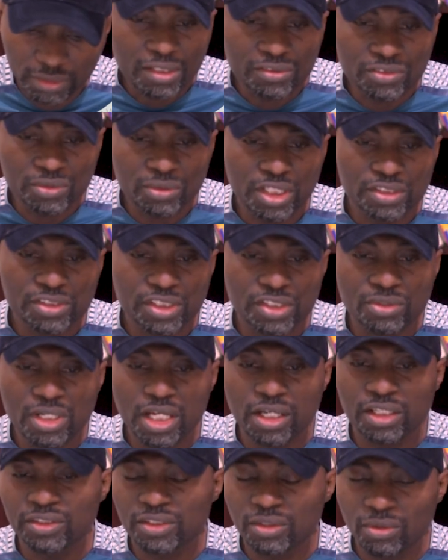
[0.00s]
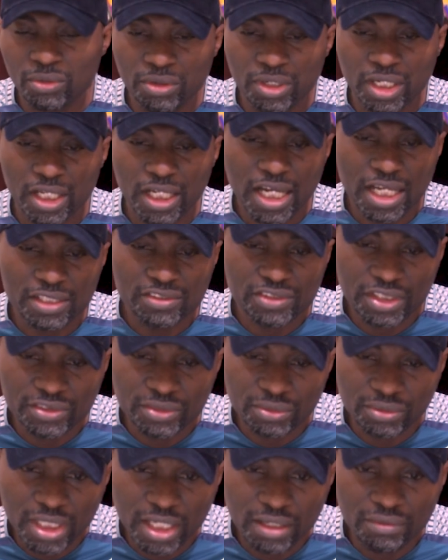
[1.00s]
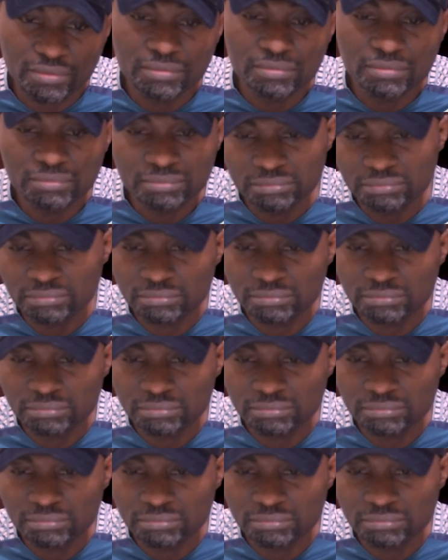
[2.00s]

So let's say you are in the oil and gas sector now,